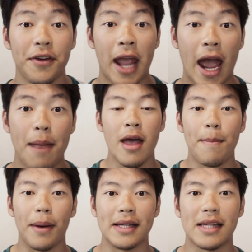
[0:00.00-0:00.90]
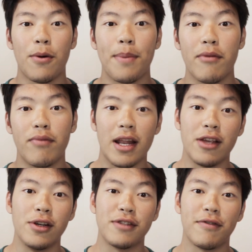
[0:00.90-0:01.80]
if you can, because that will be really
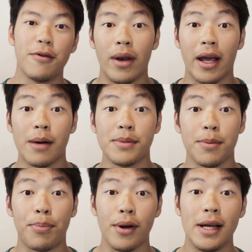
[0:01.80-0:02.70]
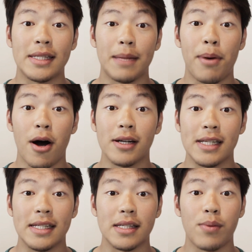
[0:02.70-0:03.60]
useful when it comes to pre's and
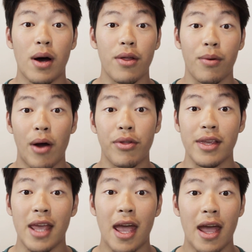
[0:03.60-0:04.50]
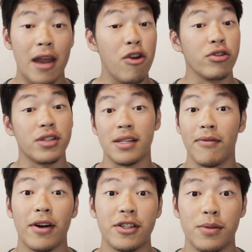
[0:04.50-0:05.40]
parties as well throughout the year, not just
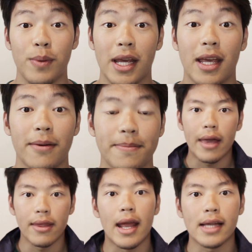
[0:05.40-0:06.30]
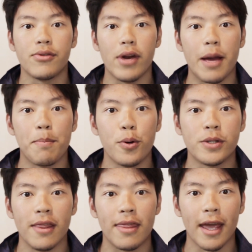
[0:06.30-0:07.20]
in Freshers Week. And the next really
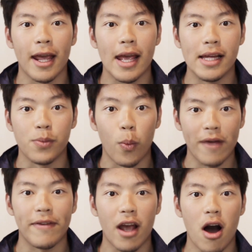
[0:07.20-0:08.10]
important thing is wavy